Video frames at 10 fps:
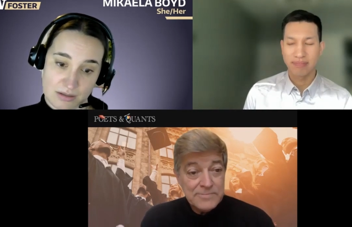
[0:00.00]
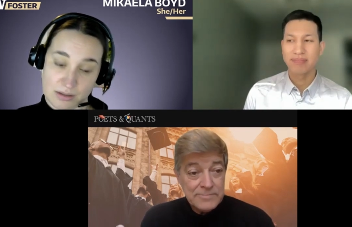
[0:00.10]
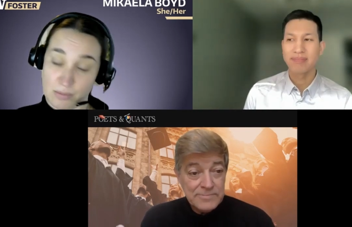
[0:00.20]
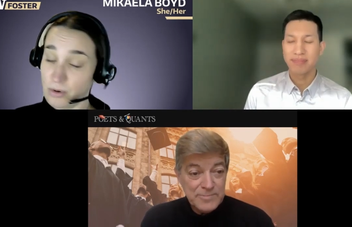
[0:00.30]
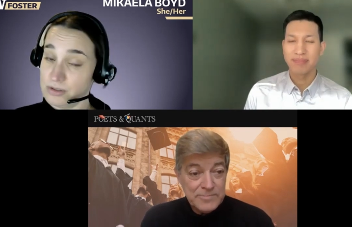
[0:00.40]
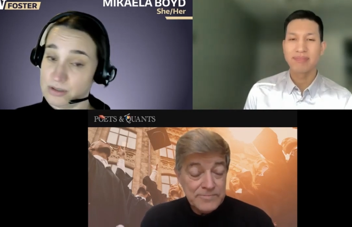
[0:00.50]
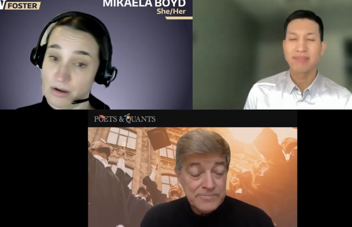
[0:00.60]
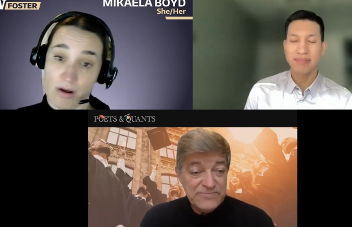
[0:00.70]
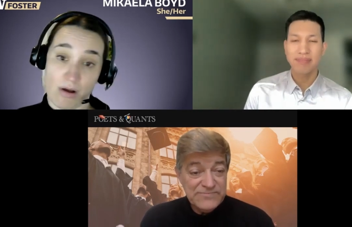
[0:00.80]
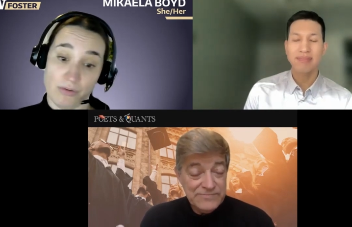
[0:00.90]
Speaker 1: supports
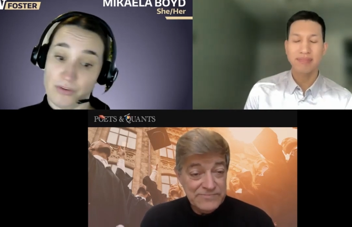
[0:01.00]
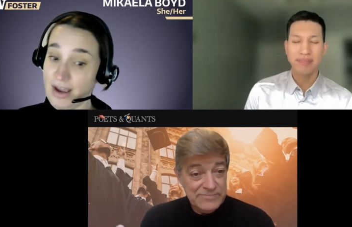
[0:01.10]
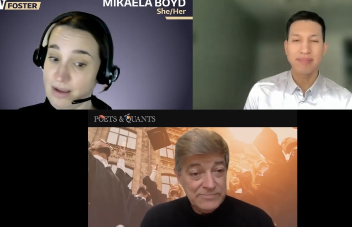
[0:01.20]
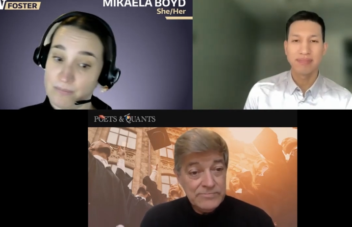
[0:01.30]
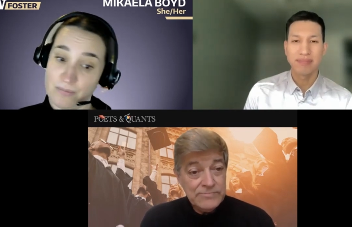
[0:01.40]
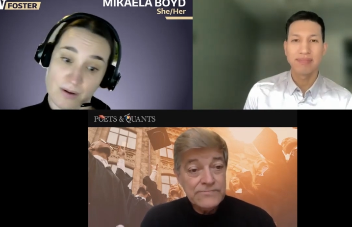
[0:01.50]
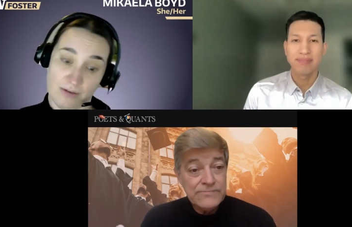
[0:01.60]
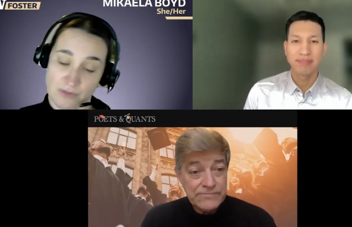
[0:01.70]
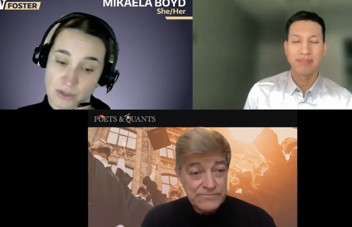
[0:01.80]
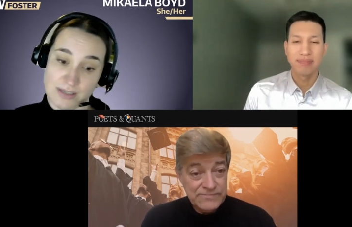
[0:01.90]
all type
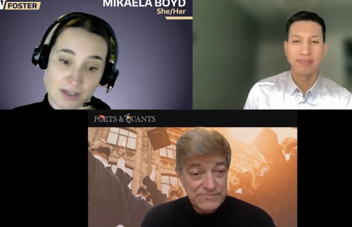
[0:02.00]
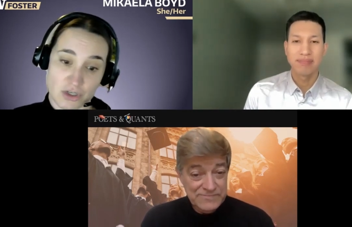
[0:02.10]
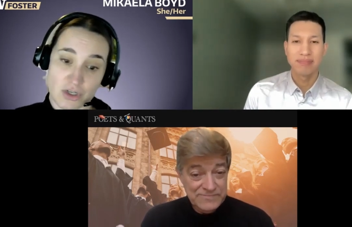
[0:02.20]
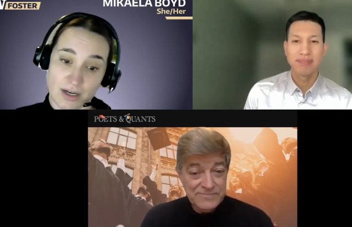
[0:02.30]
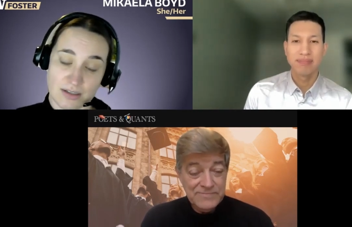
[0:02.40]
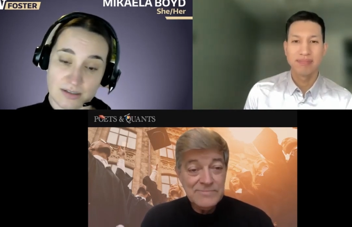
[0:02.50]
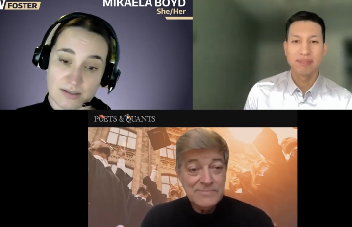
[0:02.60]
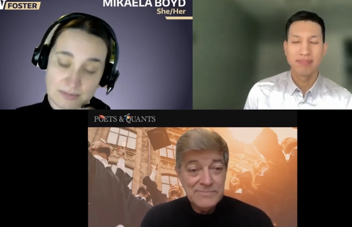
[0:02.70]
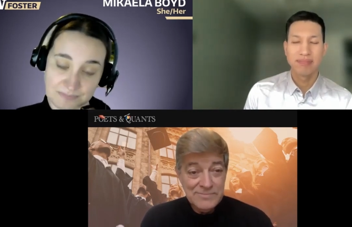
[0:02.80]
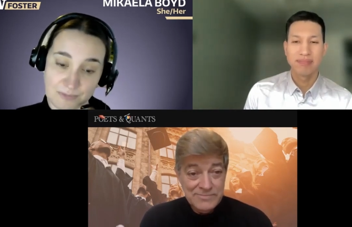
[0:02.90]
of
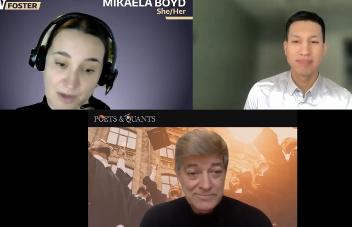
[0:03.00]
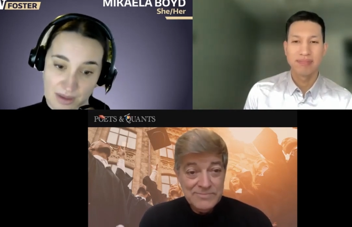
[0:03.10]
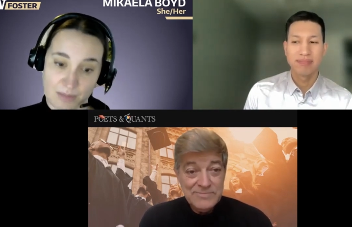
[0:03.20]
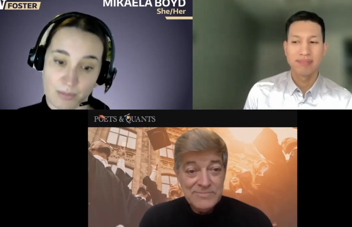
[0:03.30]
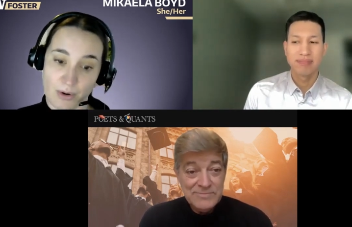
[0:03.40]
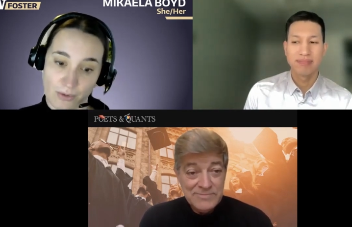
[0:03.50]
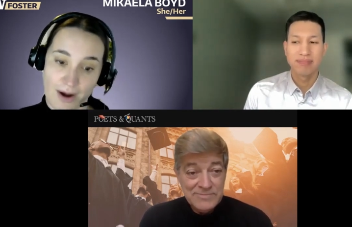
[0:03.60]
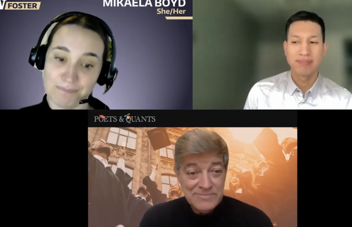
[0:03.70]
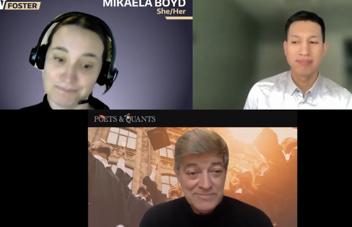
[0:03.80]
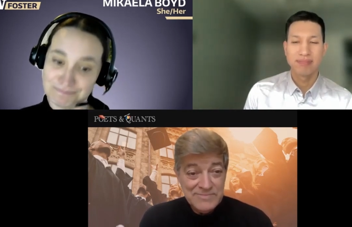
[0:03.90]
transitions within the
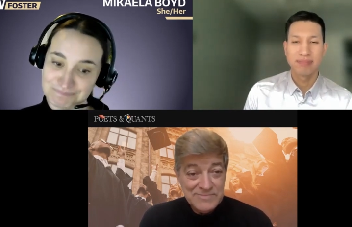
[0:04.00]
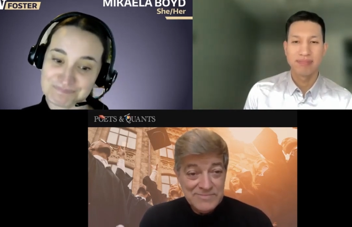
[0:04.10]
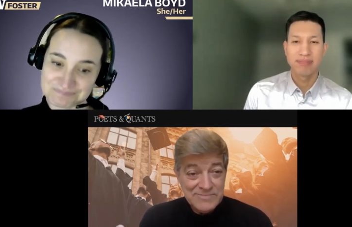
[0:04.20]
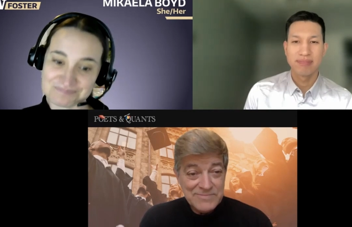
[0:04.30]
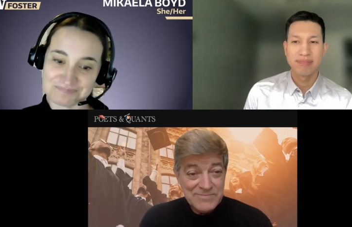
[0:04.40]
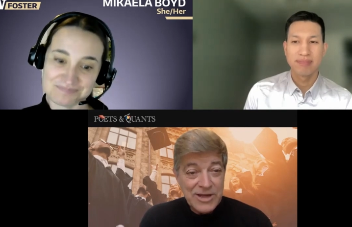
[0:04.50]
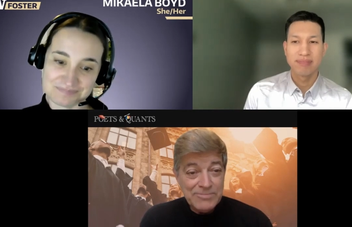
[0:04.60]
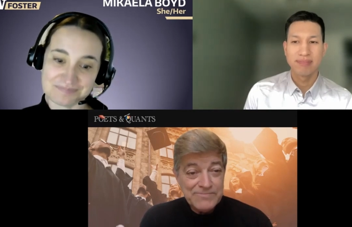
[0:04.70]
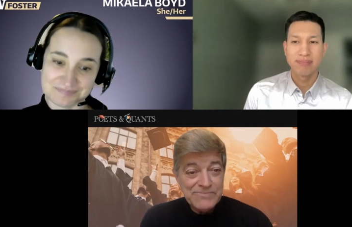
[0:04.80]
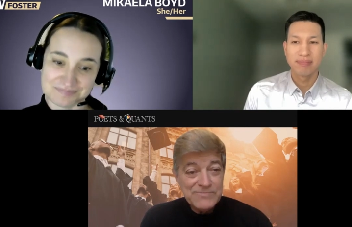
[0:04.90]
program.
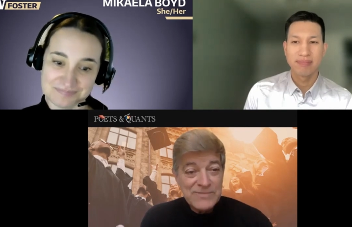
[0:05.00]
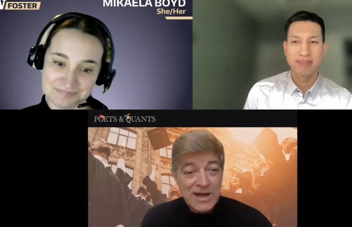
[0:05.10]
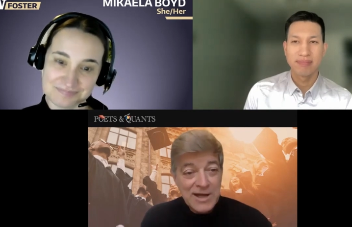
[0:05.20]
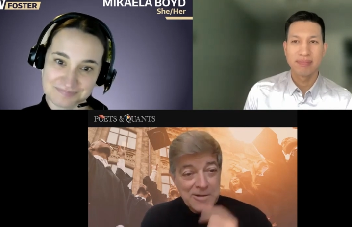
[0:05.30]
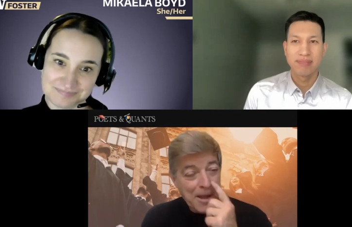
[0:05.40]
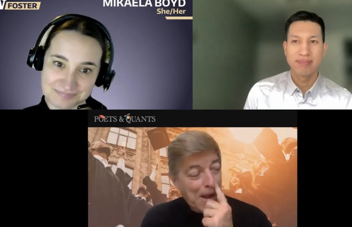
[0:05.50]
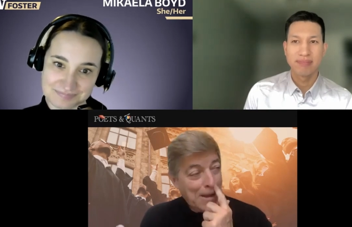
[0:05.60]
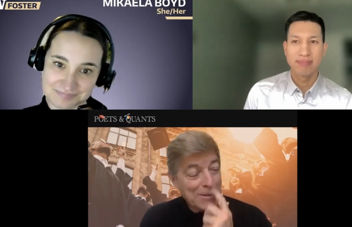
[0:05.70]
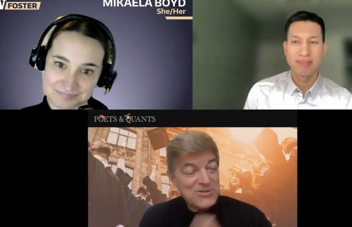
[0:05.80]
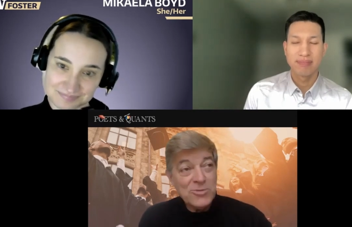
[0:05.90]
Speaker 2: Yep, I
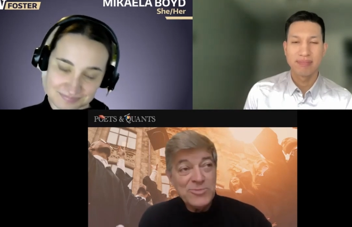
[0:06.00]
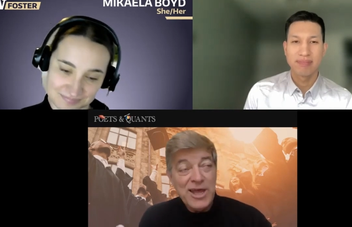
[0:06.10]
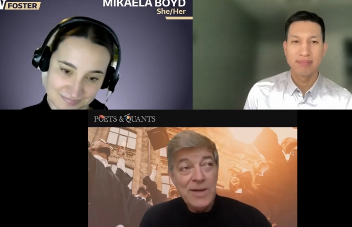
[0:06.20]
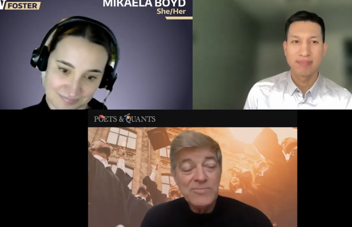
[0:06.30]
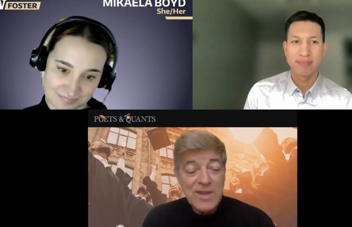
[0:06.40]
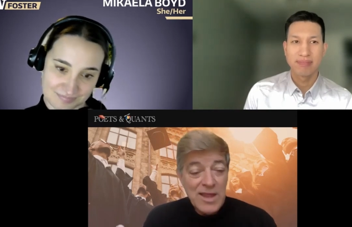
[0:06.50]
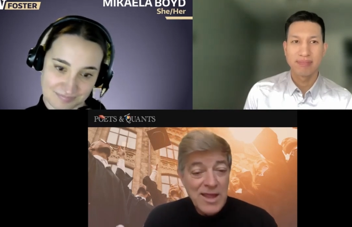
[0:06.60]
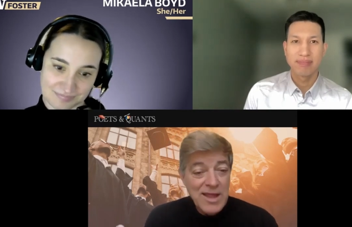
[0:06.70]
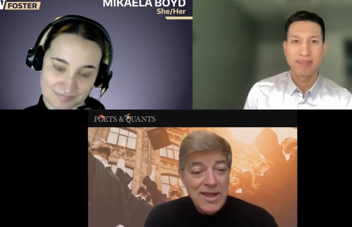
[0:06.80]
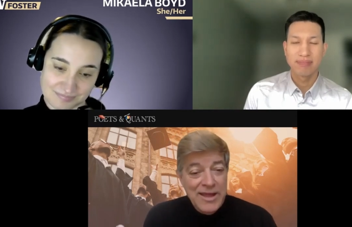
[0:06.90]
assume that.
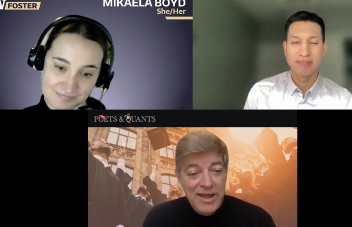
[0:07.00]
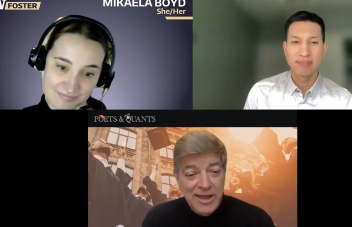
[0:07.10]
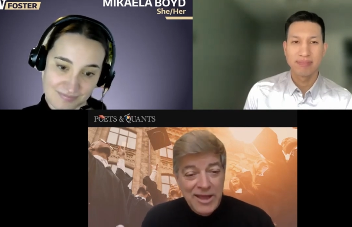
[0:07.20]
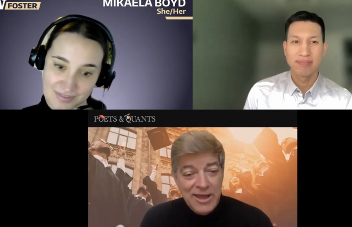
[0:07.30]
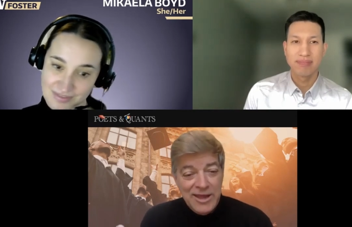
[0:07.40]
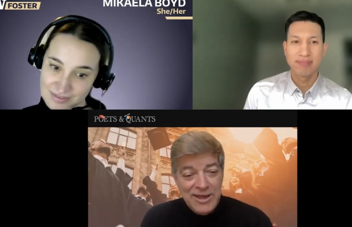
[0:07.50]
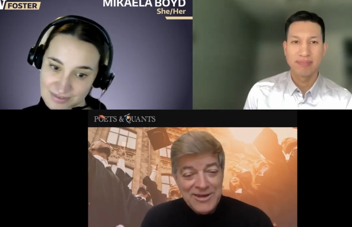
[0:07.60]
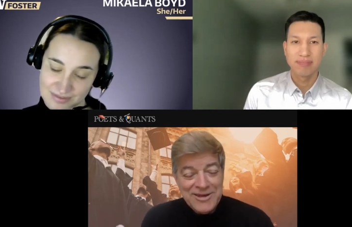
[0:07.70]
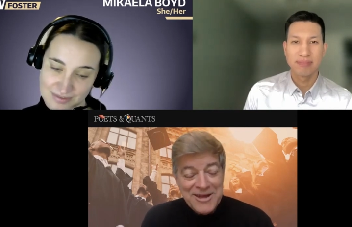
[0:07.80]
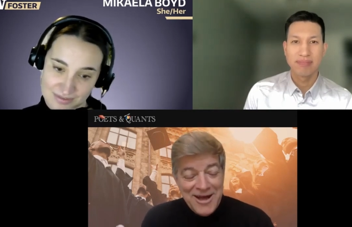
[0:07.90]

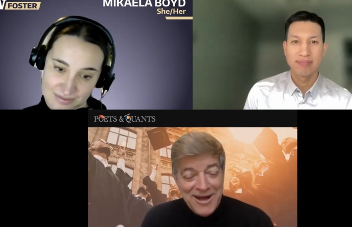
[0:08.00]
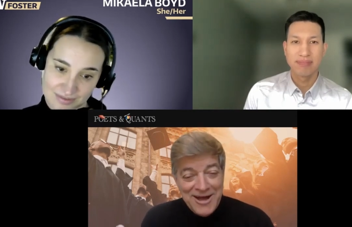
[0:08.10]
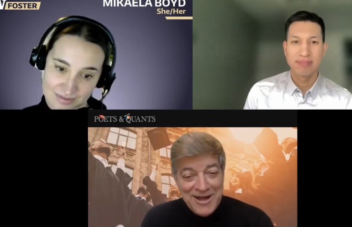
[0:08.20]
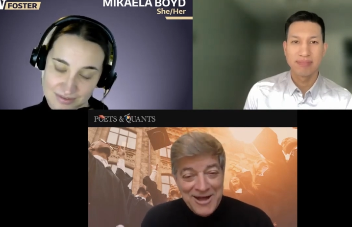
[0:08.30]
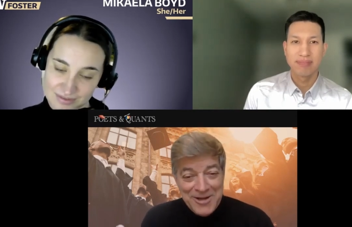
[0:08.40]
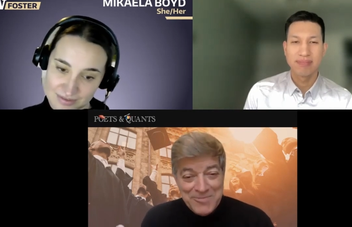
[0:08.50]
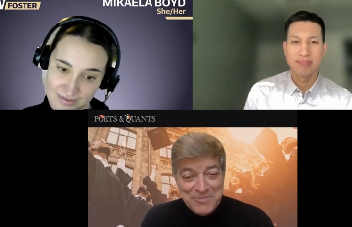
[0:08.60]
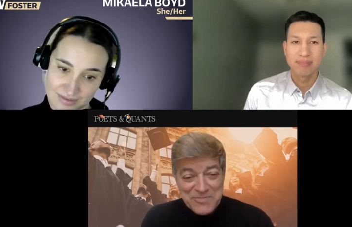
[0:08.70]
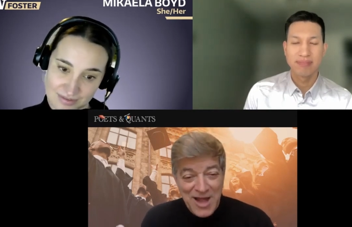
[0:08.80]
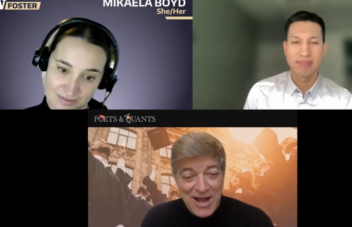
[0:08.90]
And
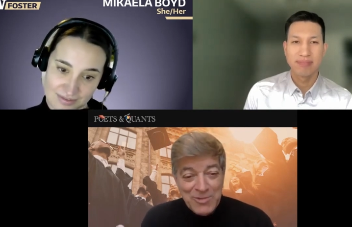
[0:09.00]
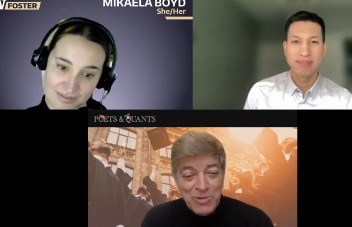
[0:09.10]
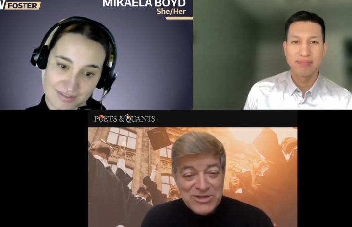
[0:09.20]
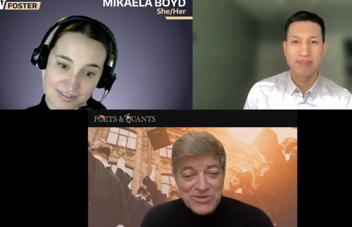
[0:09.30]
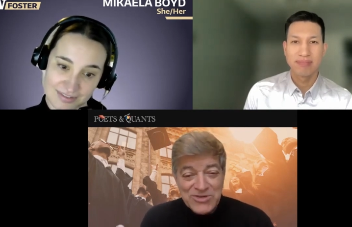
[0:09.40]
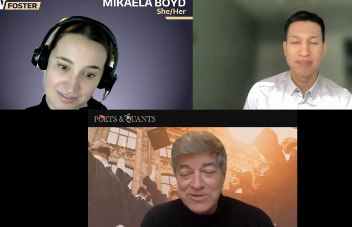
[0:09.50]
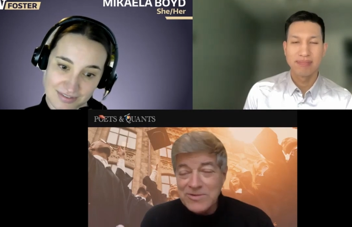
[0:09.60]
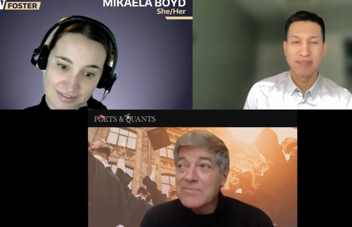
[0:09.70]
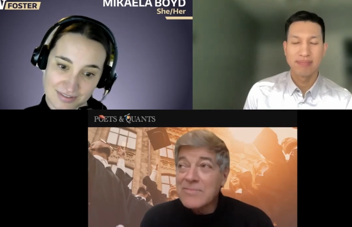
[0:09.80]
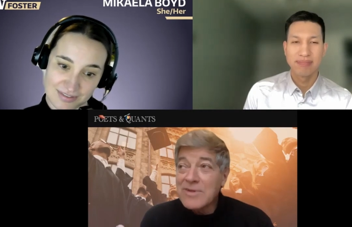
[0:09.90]
I
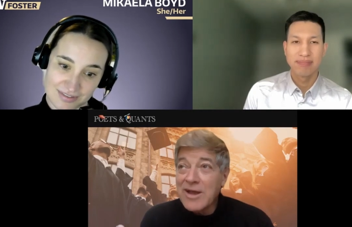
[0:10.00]
wonder,